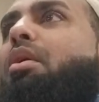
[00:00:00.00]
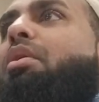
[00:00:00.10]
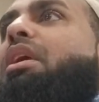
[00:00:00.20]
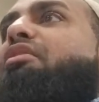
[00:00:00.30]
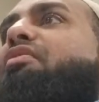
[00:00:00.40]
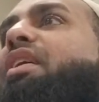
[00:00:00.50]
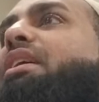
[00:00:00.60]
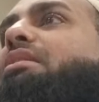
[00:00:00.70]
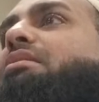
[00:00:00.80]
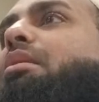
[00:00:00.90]
Okay,
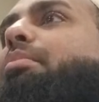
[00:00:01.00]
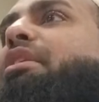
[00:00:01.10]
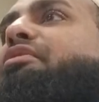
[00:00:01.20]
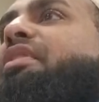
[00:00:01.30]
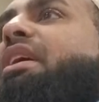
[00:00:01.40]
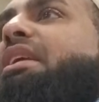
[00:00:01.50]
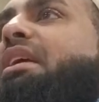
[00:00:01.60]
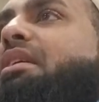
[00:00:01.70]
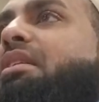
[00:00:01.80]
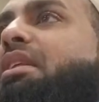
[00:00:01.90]
fine, some may find
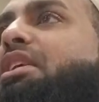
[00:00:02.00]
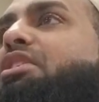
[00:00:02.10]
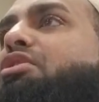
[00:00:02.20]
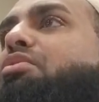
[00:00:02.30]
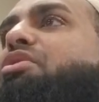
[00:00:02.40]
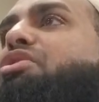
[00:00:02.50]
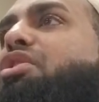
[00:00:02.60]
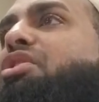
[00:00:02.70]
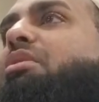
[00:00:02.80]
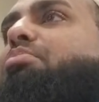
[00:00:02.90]
inclination to a
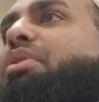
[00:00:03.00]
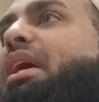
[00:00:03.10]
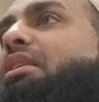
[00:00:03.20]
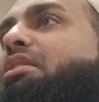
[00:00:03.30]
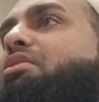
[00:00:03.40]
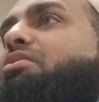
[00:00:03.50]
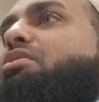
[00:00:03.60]
certain practice